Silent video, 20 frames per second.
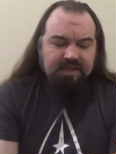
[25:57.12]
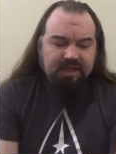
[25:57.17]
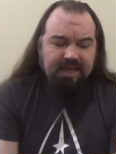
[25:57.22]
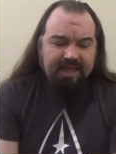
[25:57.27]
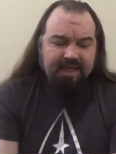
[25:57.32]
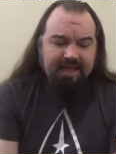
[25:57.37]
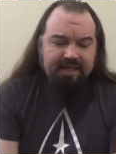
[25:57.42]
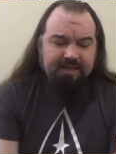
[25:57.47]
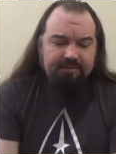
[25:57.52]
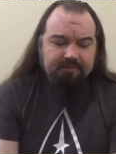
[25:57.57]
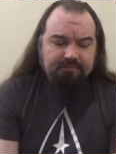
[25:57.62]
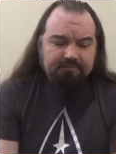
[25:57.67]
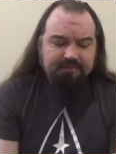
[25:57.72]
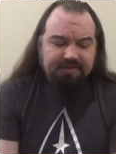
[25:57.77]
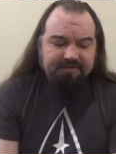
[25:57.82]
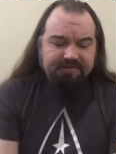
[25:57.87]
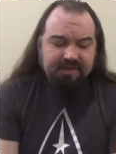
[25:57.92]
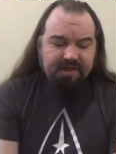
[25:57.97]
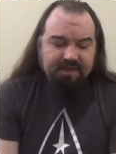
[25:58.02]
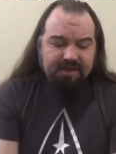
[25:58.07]
and
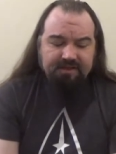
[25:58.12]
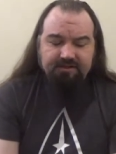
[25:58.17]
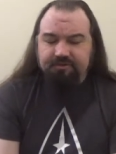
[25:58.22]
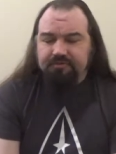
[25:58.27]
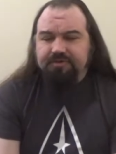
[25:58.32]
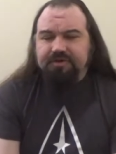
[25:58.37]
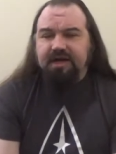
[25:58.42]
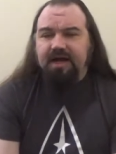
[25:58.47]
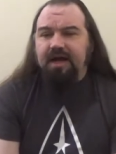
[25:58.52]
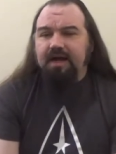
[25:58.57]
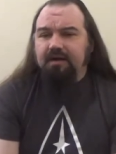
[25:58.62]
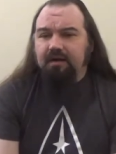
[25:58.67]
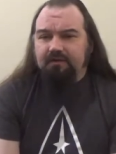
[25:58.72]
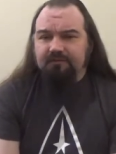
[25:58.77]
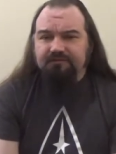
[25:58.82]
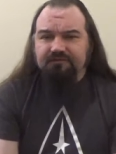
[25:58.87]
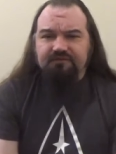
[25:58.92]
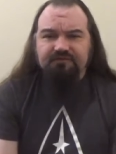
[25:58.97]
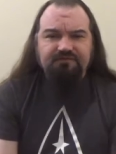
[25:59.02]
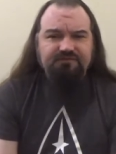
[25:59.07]
Masset and Nukat
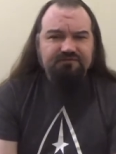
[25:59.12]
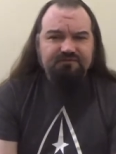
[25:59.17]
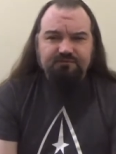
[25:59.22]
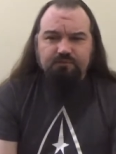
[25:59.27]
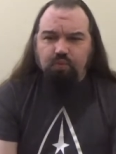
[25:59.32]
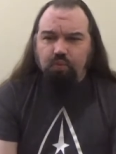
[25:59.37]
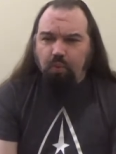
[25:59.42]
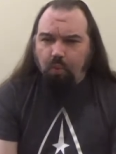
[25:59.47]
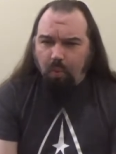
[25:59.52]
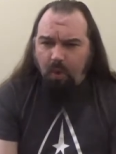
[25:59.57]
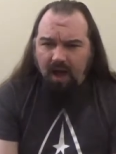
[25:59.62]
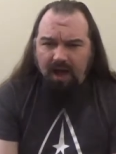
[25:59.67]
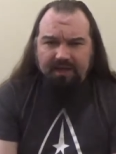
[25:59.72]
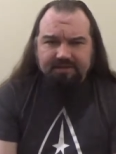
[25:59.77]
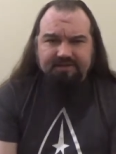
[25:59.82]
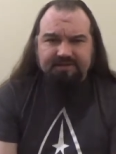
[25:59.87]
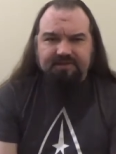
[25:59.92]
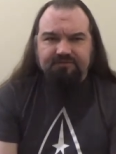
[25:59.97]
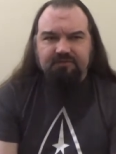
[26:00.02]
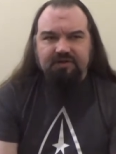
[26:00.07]
are
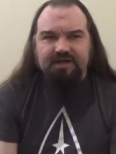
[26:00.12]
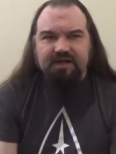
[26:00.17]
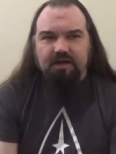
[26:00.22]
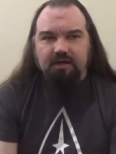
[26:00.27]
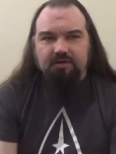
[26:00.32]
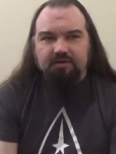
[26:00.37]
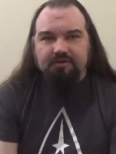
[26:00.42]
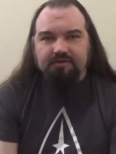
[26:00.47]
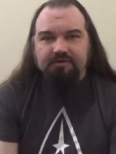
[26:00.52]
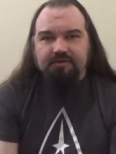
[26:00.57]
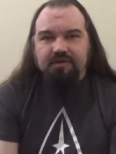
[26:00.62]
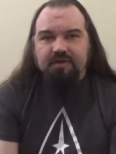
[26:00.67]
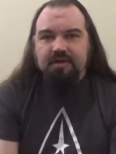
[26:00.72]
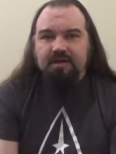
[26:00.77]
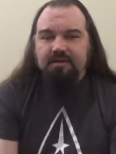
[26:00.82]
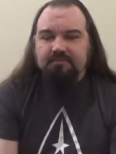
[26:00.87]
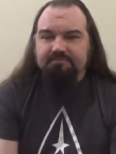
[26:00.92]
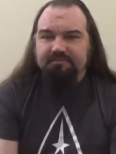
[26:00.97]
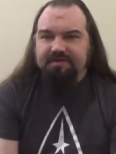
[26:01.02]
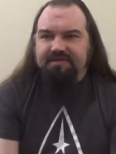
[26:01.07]
wildly different characters.
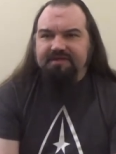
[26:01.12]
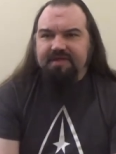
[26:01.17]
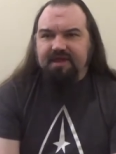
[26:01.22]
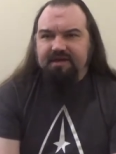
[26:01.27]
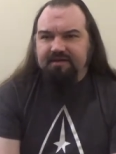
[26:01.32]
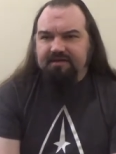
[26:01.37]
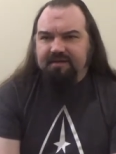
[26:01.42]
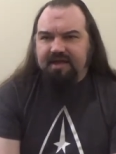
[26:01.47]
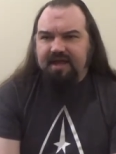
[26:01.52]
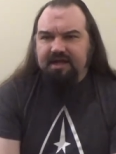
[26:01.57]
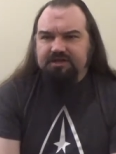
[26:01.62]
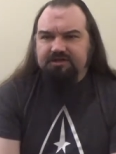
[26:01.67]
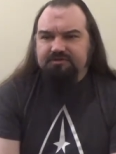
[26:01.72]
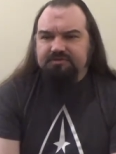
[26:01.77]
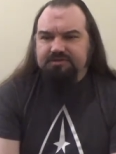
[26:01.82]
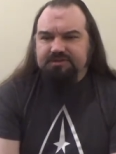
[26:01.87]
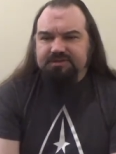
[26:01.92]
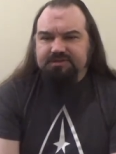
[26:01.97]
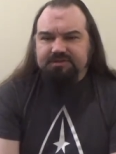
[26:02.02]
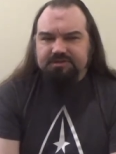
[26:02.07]
Masset is
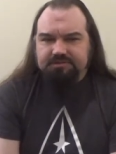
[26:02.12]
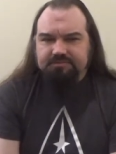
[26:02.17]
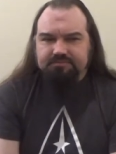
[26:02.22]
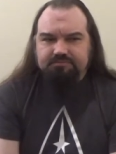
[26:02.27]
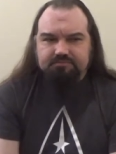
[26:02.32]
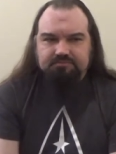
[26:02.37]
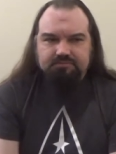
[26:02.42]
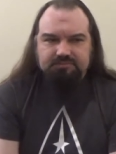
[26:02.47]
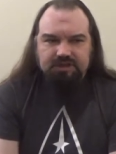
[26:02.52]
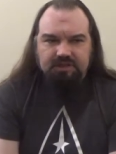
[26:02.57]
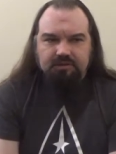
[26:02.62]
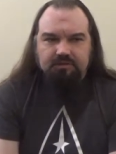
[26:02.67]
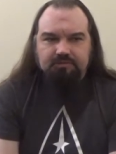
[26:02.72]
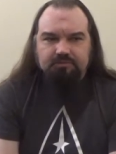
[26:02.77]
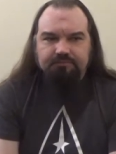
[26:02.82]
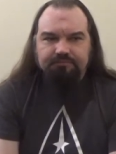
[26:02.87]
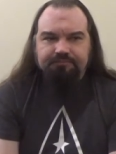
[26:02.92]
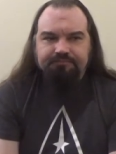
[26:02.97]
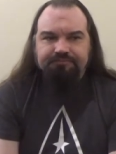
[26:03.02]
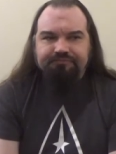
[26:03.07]
actually, you
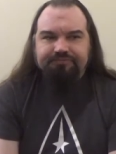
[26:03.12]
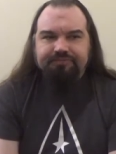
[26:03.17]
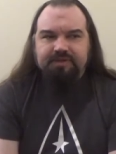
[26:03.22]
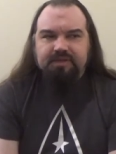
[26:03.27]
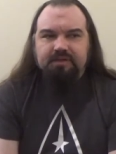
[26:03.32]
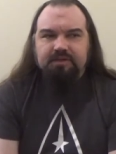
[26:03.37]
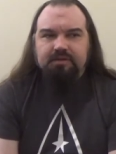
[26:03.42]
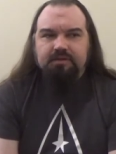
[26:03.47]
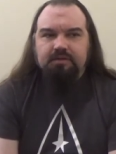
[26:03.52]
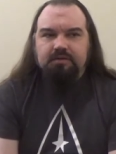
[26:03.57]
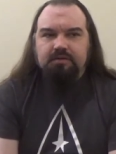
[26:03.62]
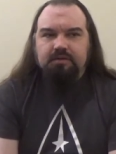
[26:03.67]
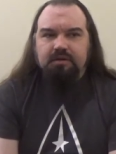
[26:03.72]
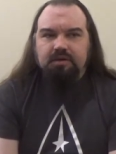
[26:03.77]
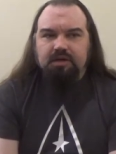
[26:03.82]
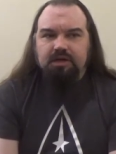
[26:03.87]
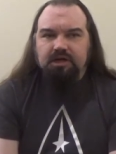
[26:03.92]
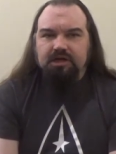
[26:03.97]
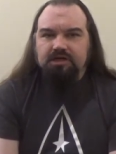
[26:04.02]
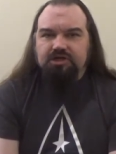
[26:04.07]
know, a